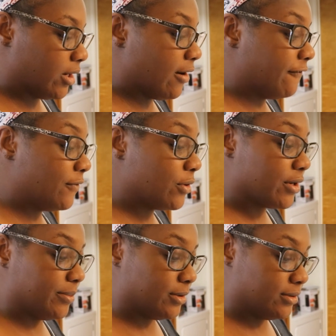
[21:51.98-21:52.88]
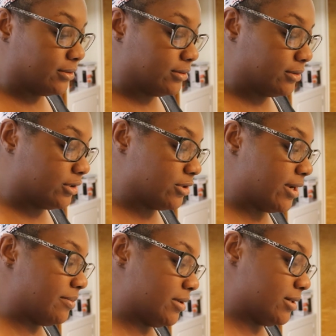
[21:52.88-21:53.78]
affordable
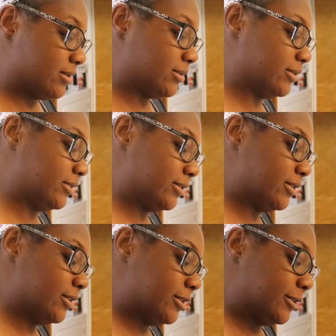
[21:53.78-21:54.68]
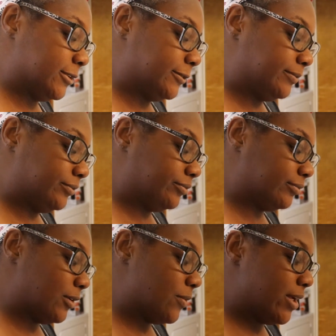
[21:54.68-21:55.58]
treadmill,
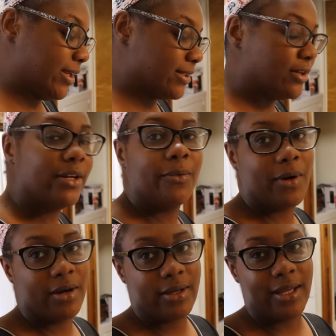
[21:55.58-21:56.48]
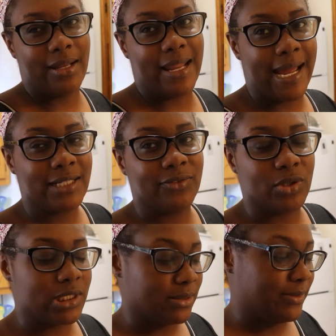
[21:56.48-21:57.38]
one that's going to work and last
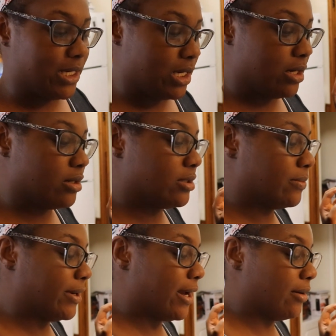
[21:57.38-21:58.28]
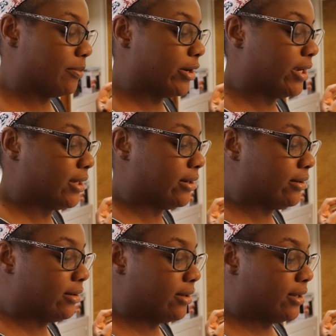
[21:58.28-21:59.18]
for some years without breaking
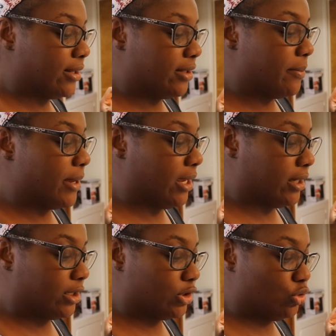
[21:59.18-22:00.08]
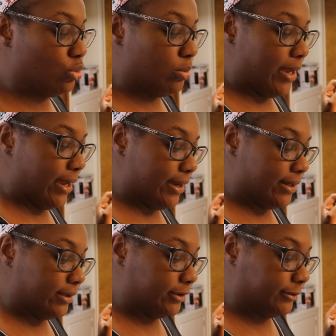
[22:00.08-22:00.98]
the bank too
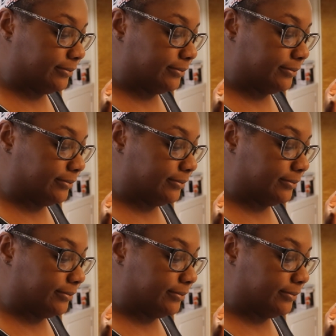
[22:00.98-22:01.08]
bad,